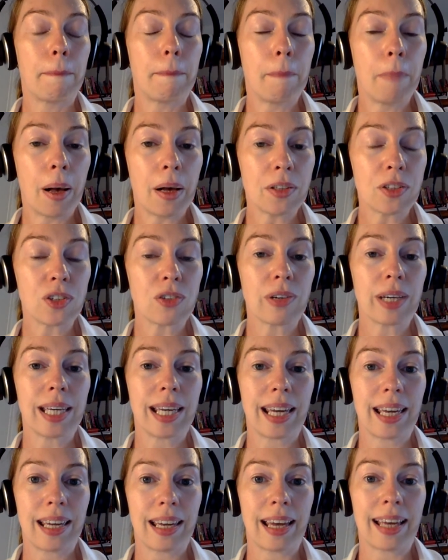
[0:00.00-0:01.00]

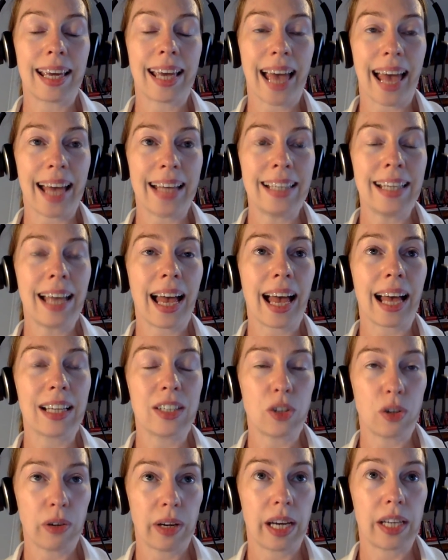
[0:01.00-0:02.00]
Mastery, again,
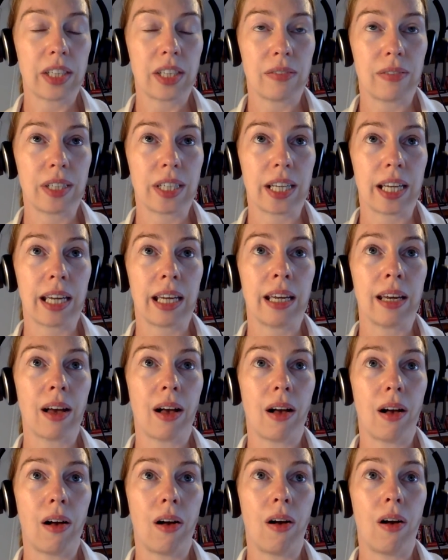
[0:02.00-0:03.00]
and creativity
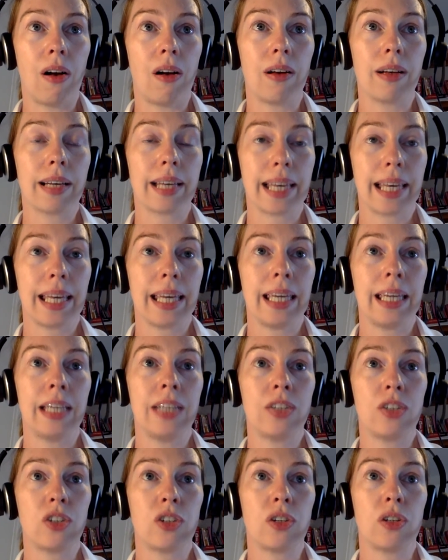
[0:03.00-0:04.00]
are
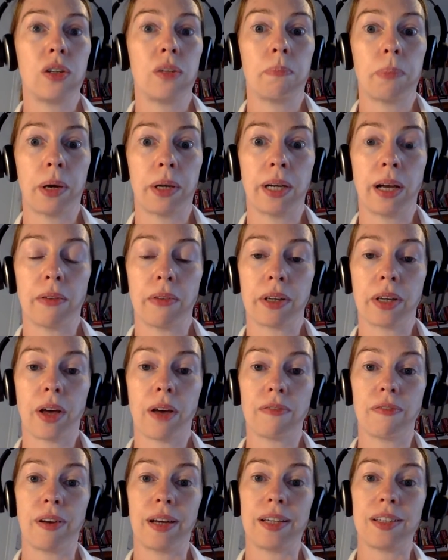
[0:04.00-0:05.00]
key to burnout
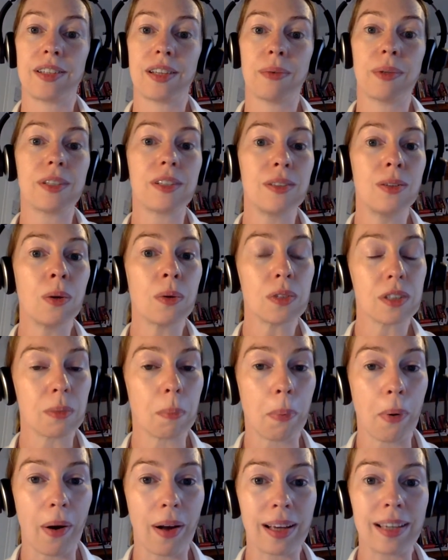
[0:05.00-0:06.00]
recovery. So it's not
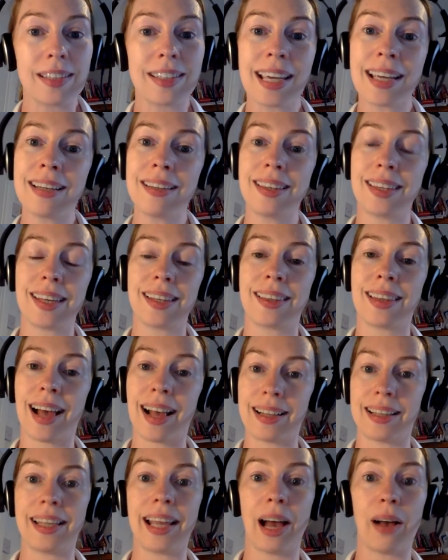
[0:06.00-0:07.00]
surprising that
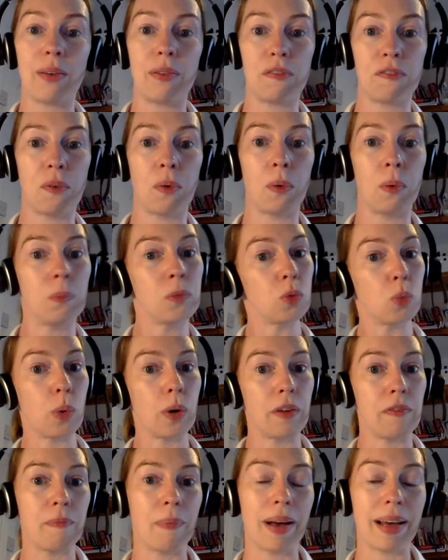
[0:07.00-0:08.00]
that now forms
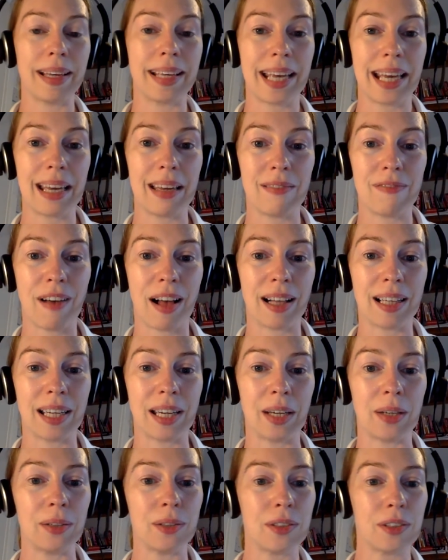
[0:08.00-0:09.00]
one of my key
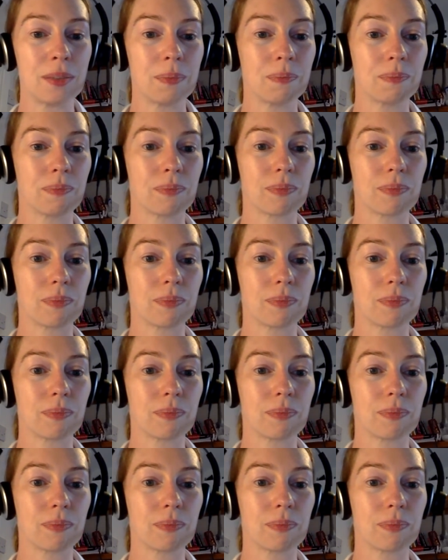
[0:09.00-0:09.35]
values.